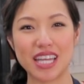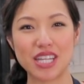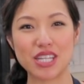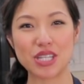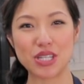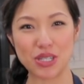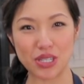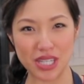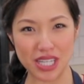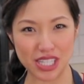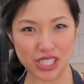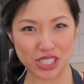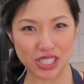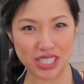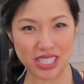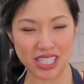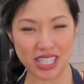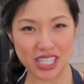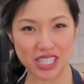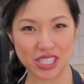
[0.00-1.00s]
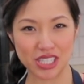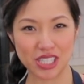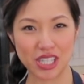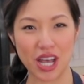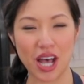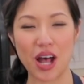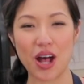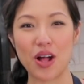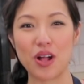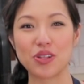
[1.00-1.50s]
Indonesian dish
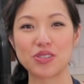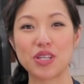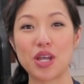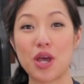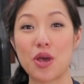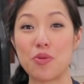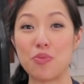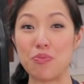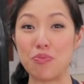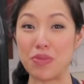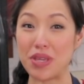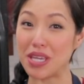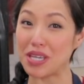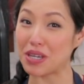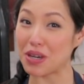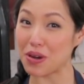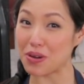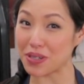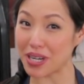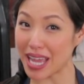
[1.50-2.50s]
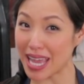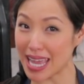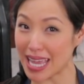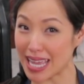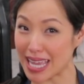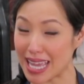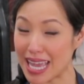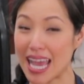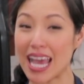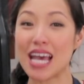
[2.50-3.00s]
called mie
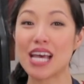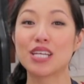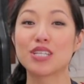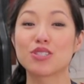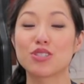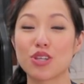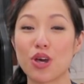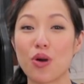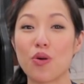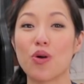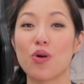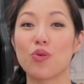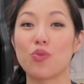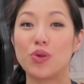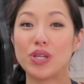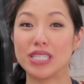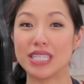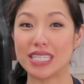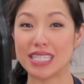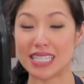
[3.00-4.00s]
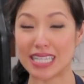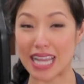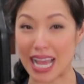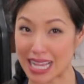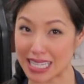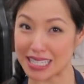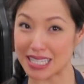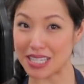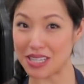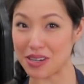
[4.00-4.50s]
goreng. So we did
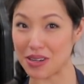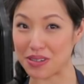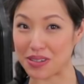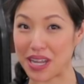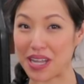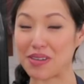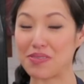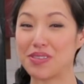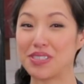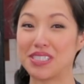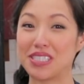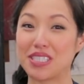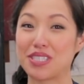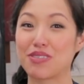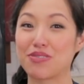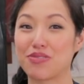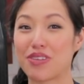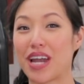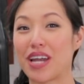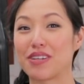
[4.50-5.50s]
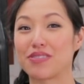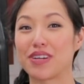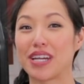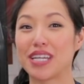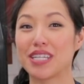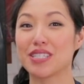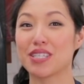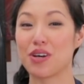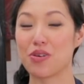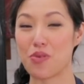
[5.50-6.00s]
nasi goreng, which is fried
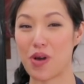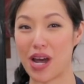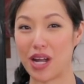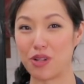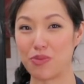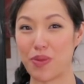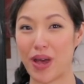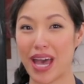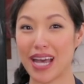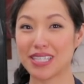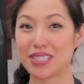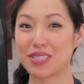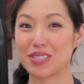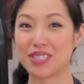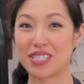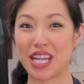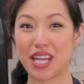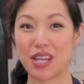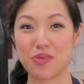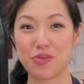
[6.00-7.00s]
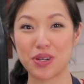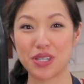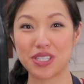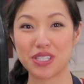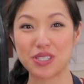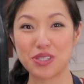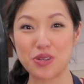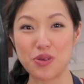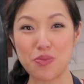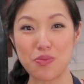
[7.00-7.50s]
rice, a while back. So today we're
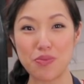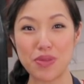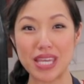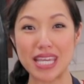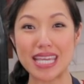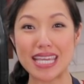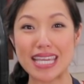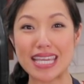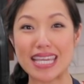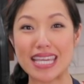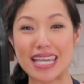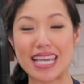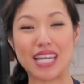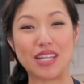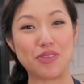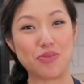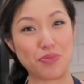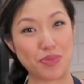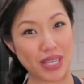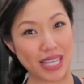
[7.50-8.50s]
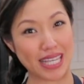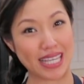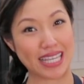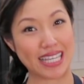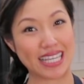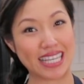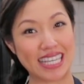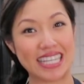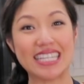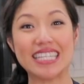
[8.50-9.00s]
gonna do mie, and
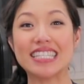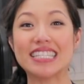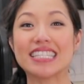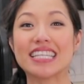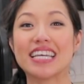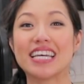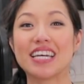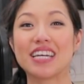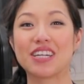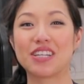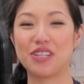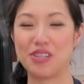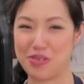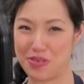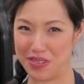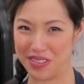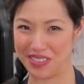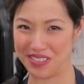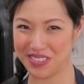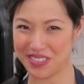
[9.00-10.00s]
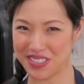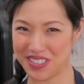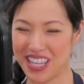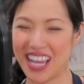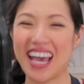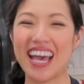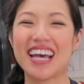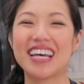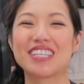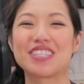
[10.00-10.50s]
mie is noodles.
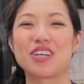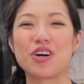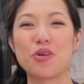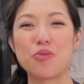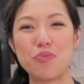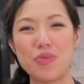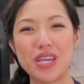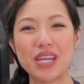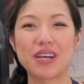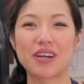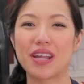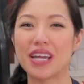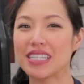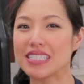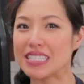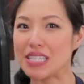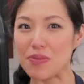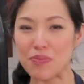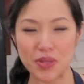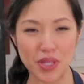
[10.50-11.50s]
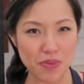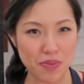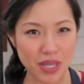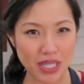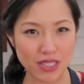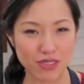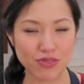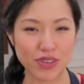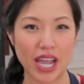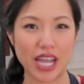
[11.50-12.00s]
So mie goreng simply
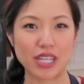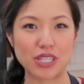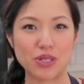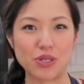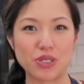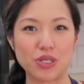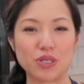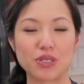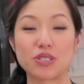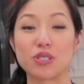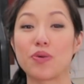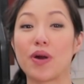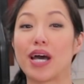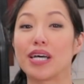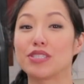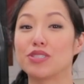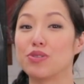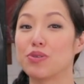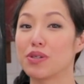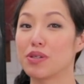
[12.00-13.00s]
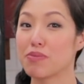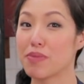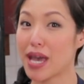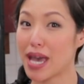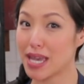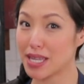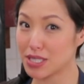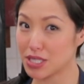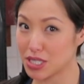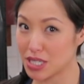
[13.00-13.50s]
means fried noodles. So as you can
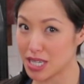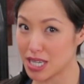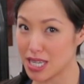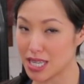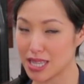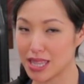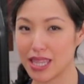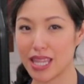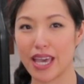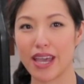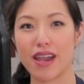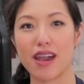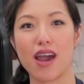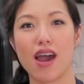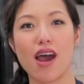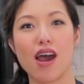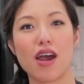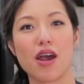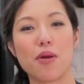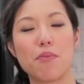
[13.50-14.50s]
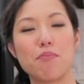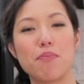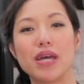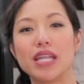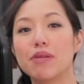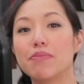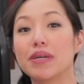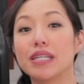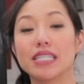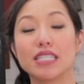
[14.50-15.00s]
imagine, there are
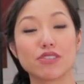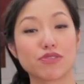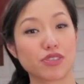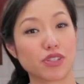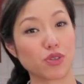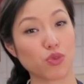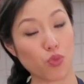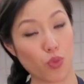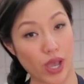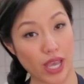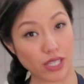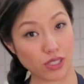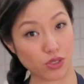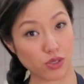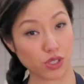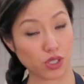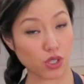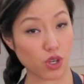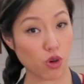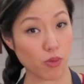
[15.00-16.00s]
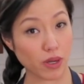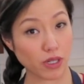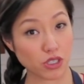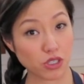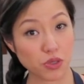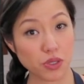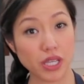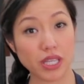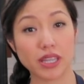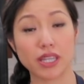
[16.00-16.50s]
many, many different ways you can go about
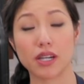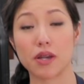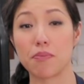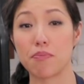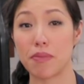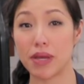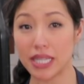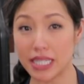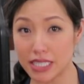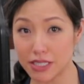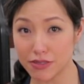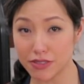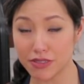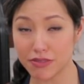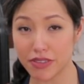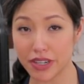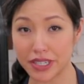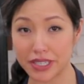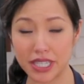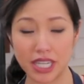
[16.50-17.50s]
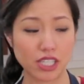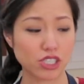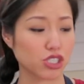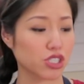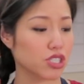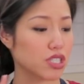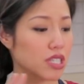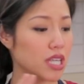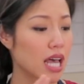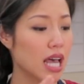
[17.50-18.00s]
doing it. There are many different
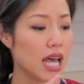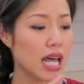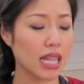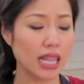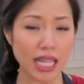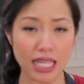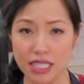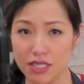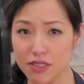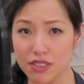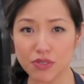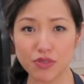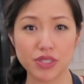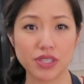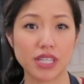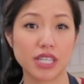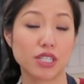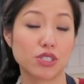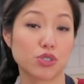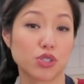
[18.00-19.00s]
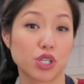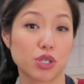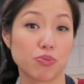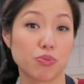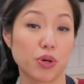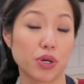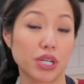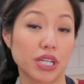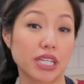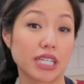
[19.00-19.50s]
variations, lots of different things you can
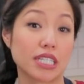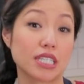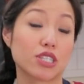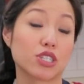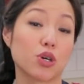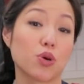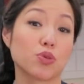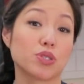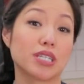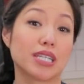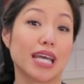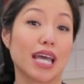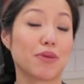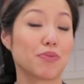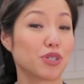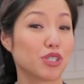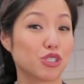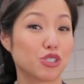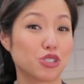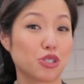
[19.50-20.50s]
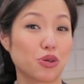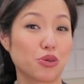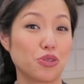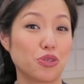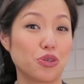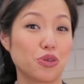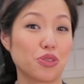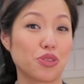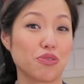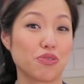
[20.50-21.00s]
put in it. So today I'm going to show
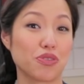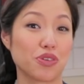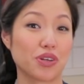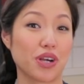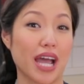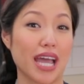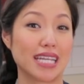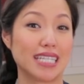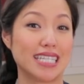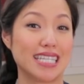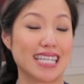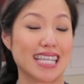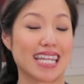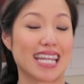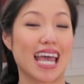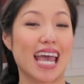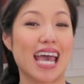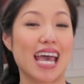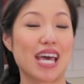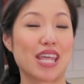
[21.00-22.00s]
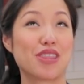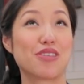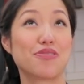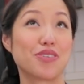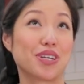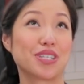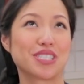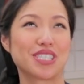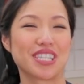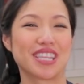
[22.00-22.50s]
you the variety that, the
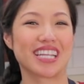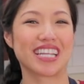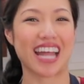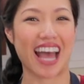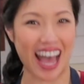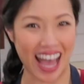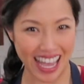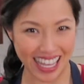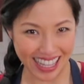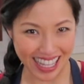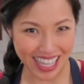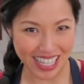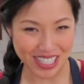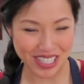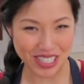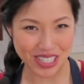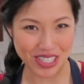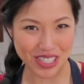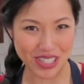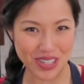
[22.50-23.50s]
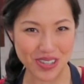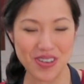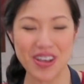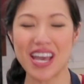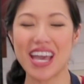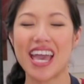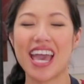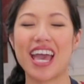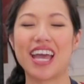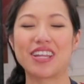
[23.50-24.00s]
version that I like to do,
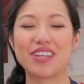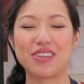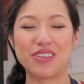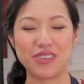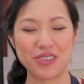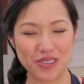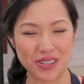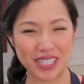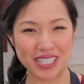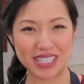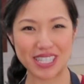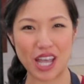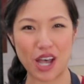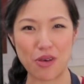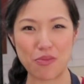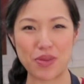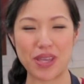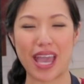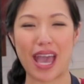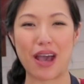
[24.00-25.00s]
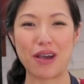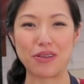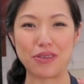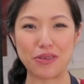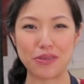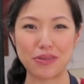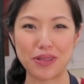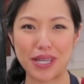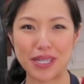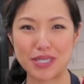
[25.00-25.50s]
and you can tell me how
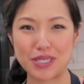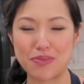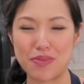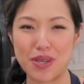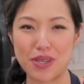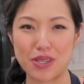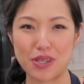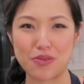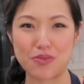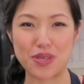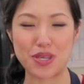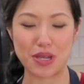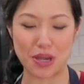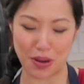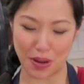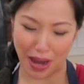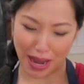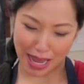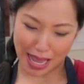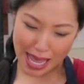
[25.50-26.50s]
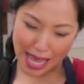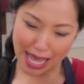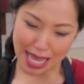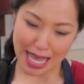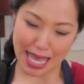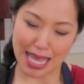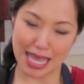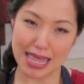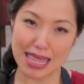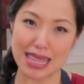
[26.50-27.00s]
you like to make your mie goreng
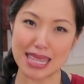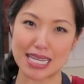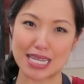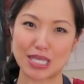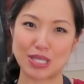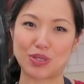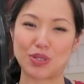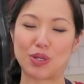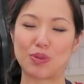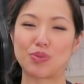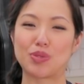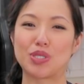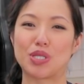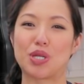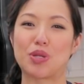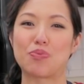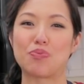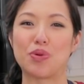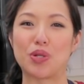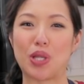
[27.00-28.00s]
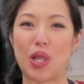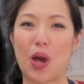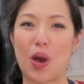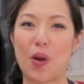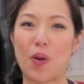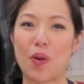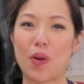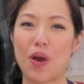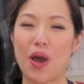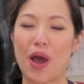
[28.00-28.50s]
in the description
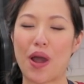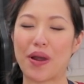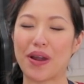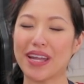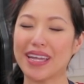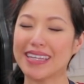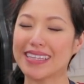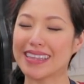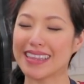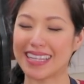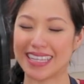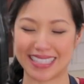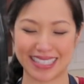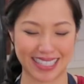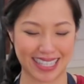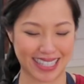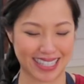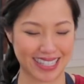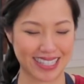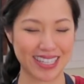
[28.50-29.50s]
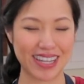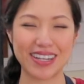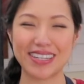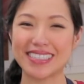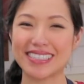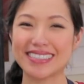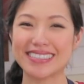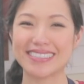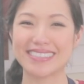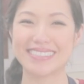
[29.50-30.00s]
below. All right, let's get
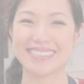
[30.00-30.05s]
started.